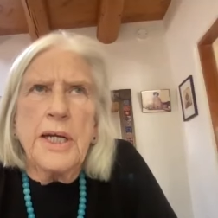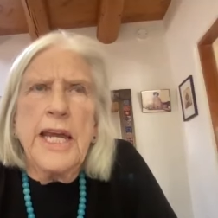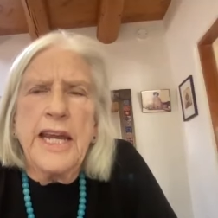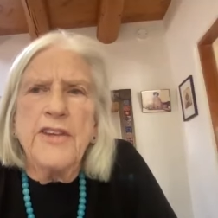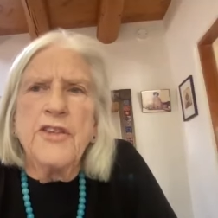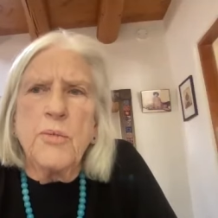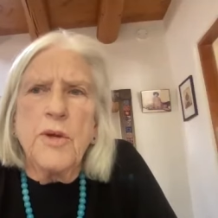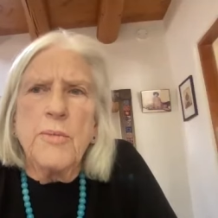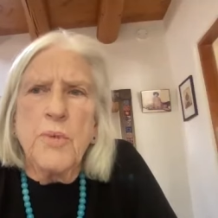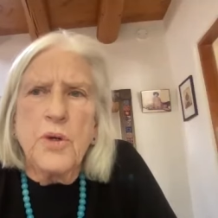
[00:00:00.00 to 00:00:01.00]
case that
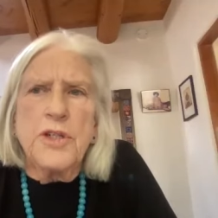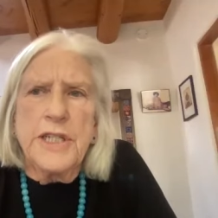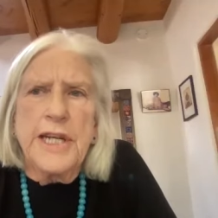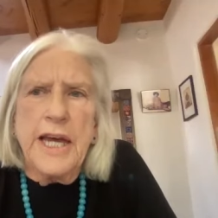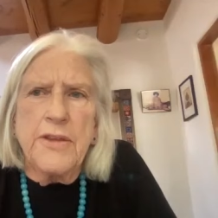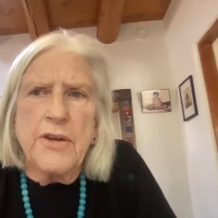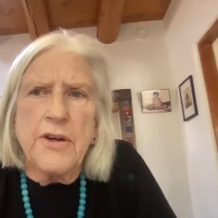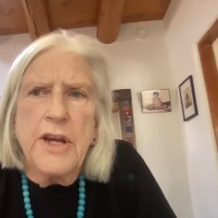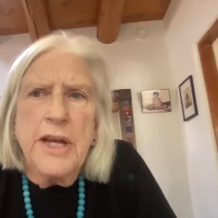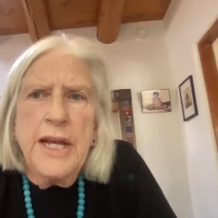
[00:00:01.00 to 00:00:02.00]
we put
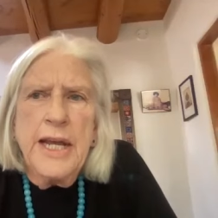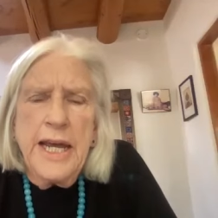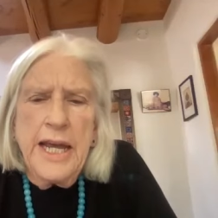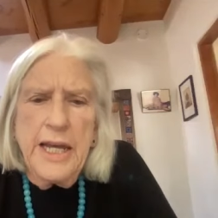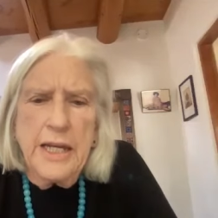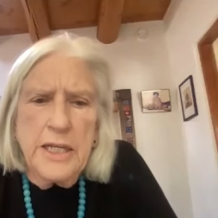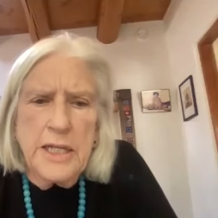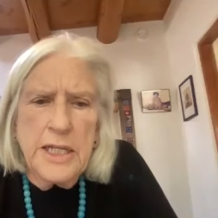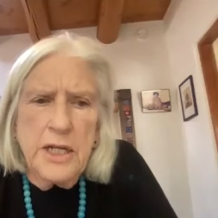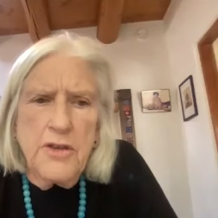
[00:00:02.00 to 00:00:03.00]
together.
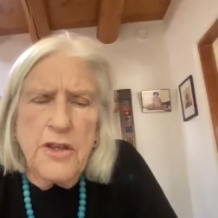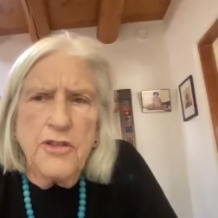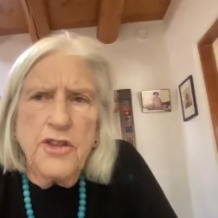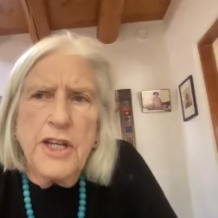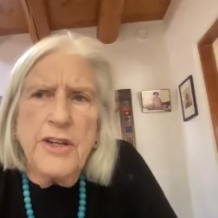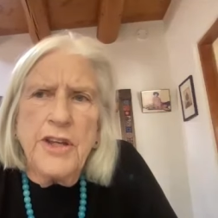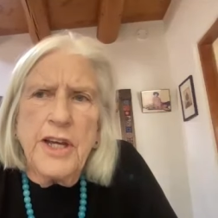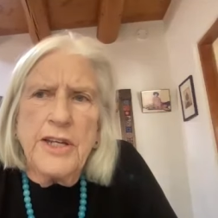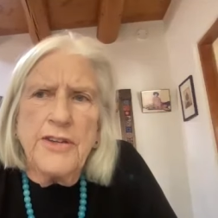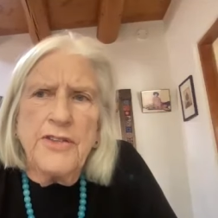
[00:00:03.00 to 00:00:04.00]
And you know, the
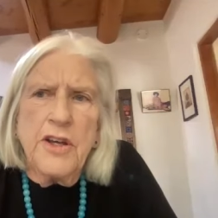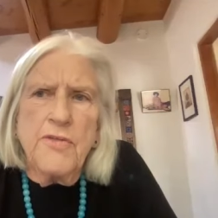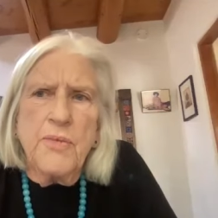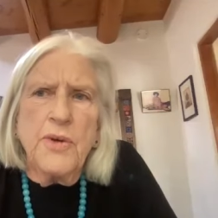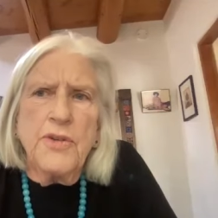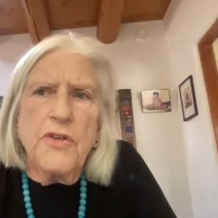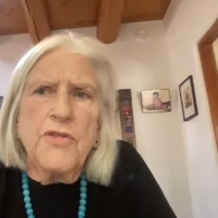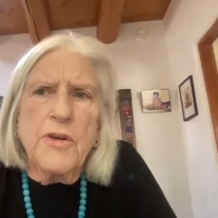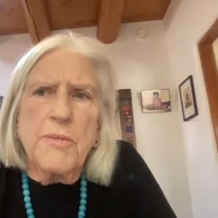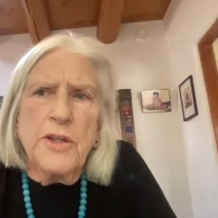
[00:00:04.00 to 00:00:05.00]
genocide itself was
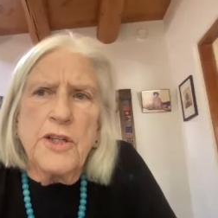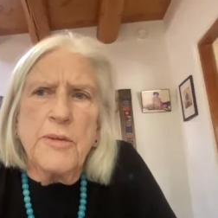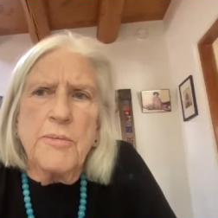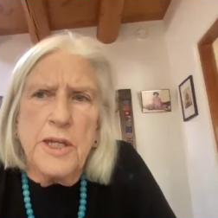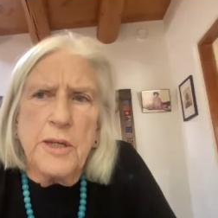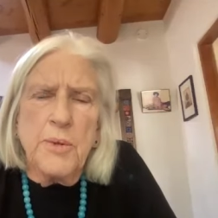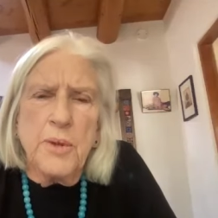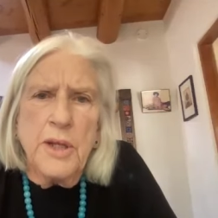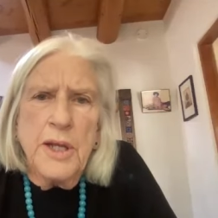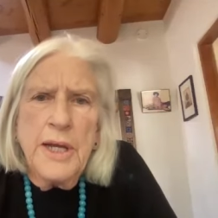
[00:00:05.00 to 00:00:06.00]
over 1 million
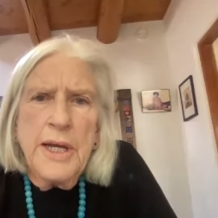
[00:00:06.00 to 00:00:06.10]
people.